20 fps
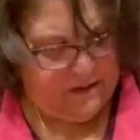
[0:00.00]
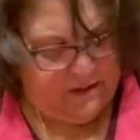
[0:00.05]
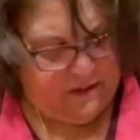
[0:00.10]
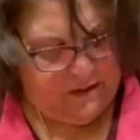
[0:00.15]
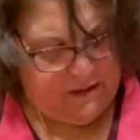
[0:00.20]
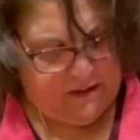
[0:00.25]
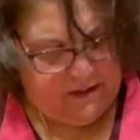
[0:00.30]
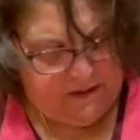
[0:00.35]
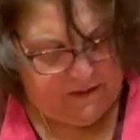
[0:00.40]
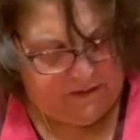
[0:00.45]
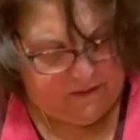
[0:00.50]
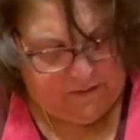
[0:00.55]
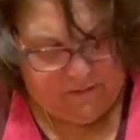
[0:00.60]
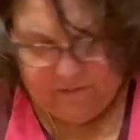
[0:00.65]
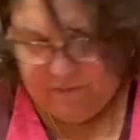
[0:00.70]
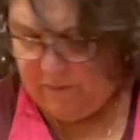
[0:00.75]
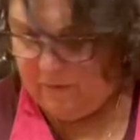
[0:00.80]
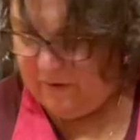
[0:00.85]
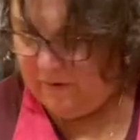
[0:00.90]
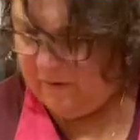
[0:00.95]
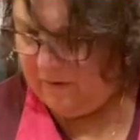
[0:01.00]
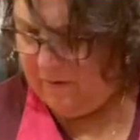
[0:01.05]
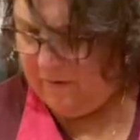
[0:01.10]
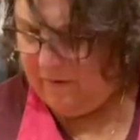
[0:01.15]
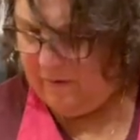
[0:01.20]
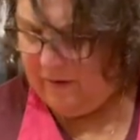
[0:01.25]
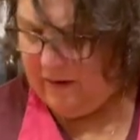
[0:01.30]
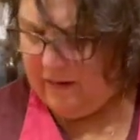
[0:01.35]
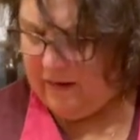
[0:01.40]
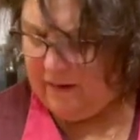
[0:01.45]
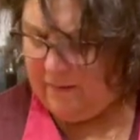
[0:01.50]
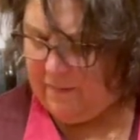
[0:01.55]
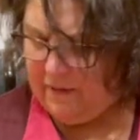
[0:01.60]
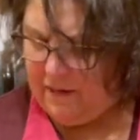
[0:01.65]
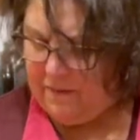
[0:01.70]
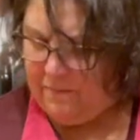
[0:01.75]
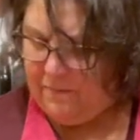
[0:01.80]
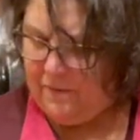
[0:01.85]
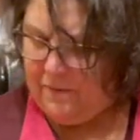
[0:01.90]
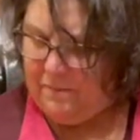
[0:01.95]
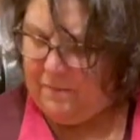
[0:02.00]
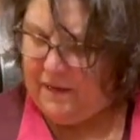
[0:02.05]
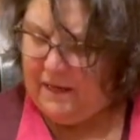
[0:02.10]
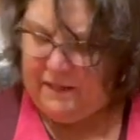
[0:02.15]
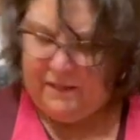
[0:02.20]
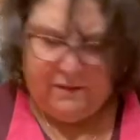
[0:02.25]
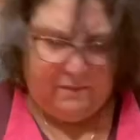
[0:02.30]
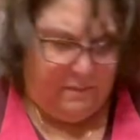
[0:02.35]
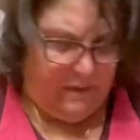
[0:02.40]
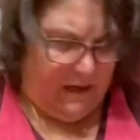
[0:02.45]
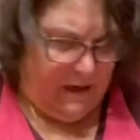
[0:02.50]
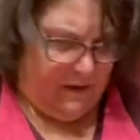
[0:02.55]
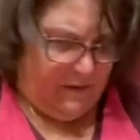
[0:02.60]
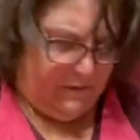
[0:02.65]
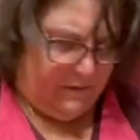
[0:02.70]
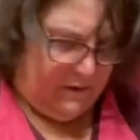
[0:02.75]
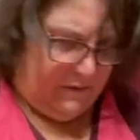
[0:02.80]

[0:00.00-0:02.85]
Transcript: in this corner, and I'm going to put my tomatoes